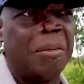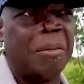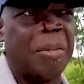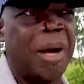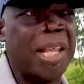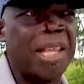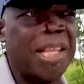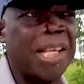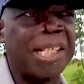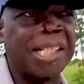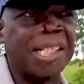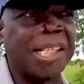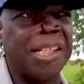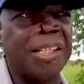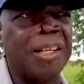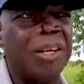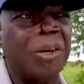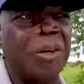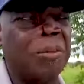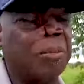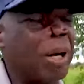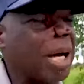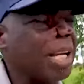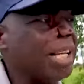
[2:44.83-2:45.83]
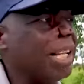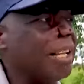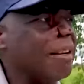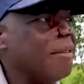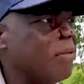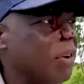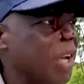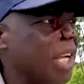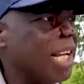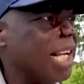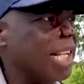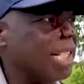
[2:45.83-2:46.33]
by this, you know, by the
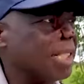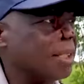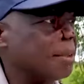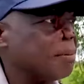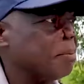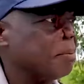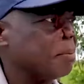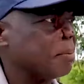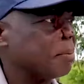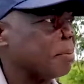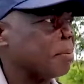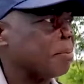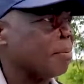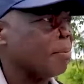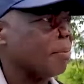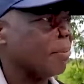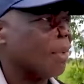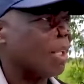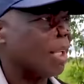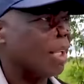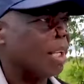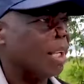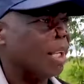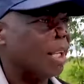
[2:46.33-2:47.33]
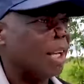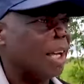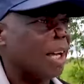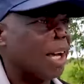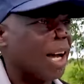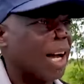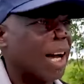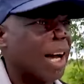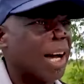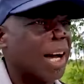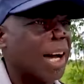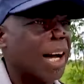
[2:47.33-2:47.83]
invaders.
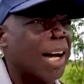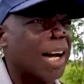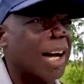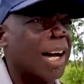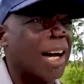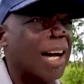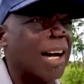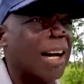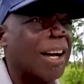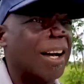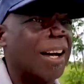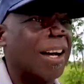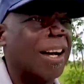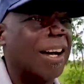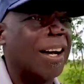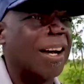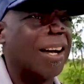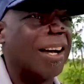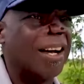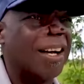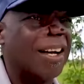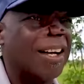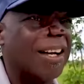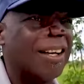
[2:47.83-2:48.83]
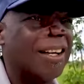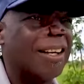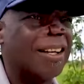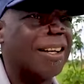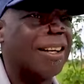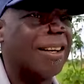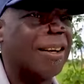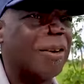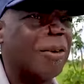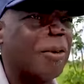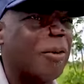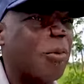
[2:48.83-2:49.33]
What
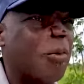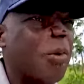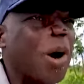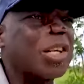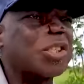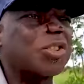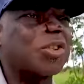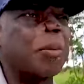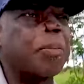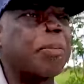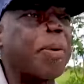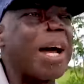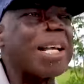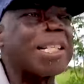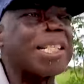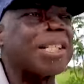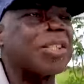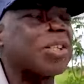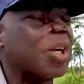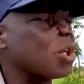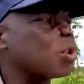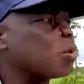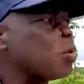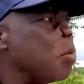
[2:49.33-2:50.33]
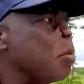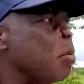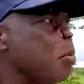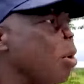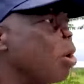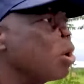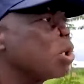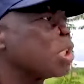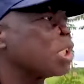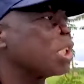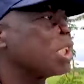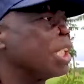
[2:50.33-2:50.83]
surprises us
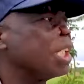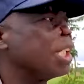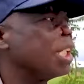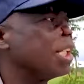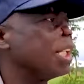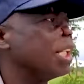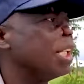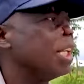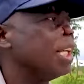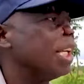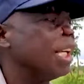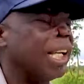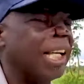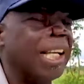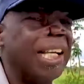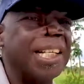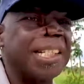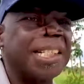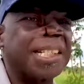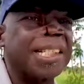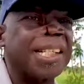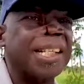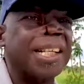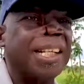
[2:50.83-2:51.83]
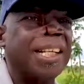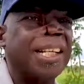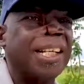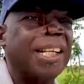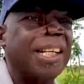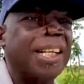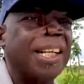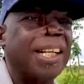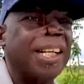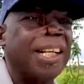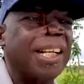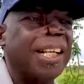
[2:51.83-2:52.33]
most is
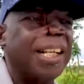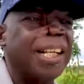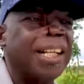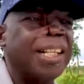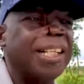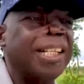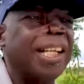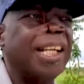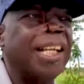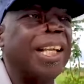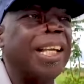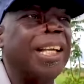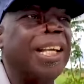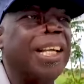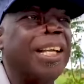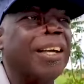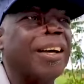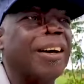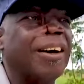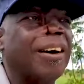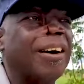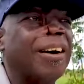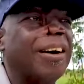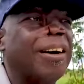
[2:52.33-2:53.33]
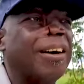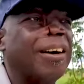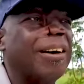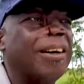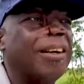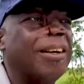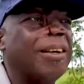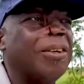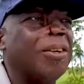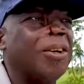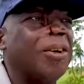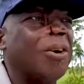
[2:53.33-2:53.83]
the,
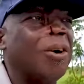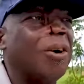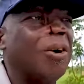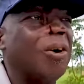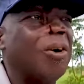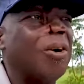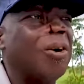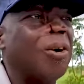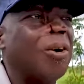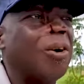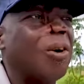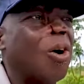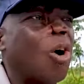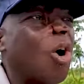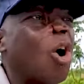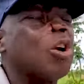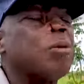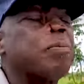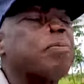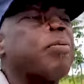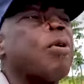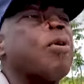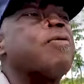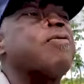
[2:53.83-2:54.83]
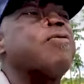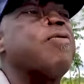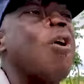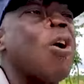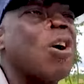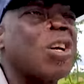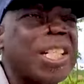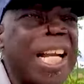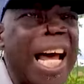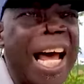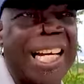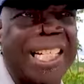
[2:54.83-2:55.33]
you know,
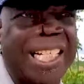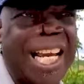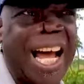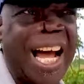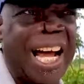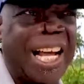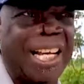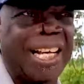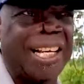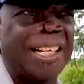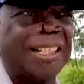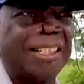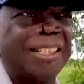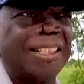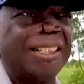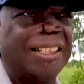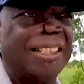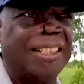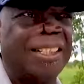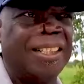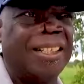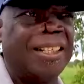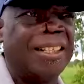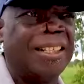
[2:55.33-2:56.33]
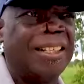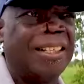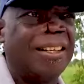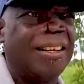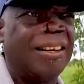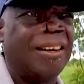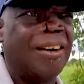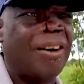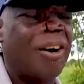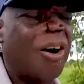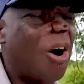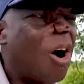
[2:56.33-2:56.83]
unprovoked attack.
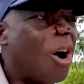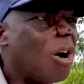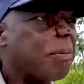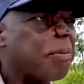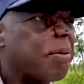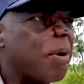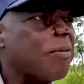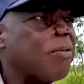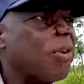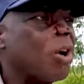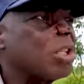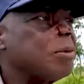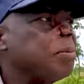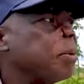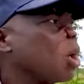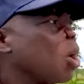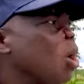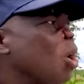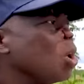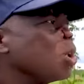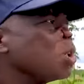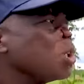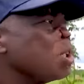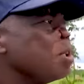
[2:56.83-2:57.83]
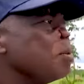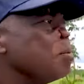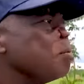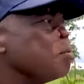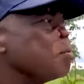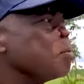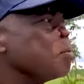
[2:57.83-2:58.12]
Unprovoked because